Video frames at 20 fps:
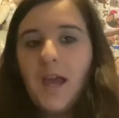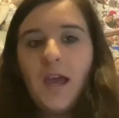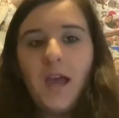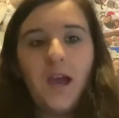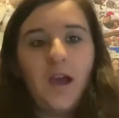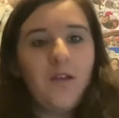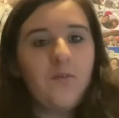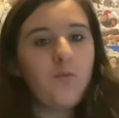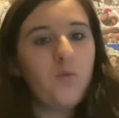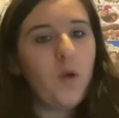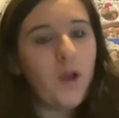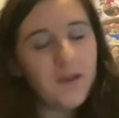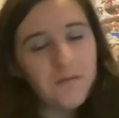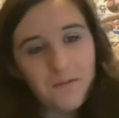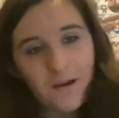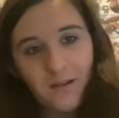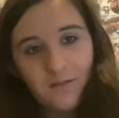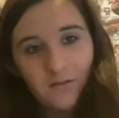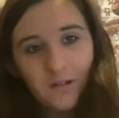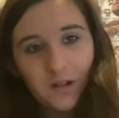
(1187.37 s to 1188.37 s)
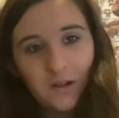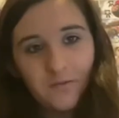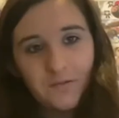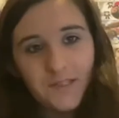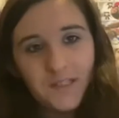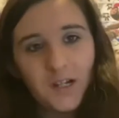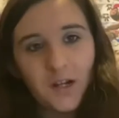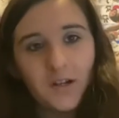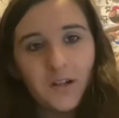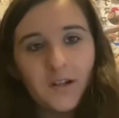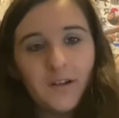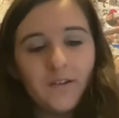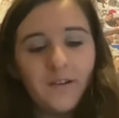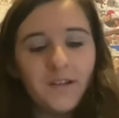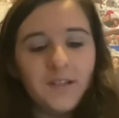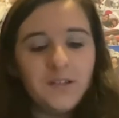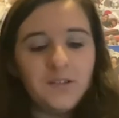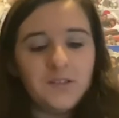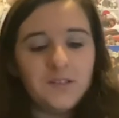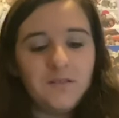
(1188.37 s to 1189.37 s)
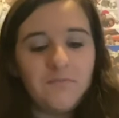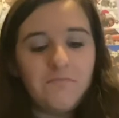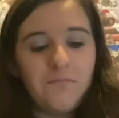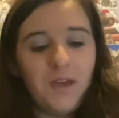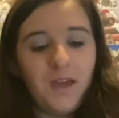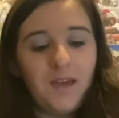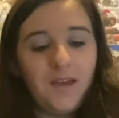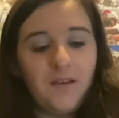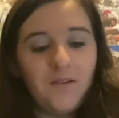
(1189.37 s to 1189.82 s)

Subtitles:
and way back when I was younger it used to be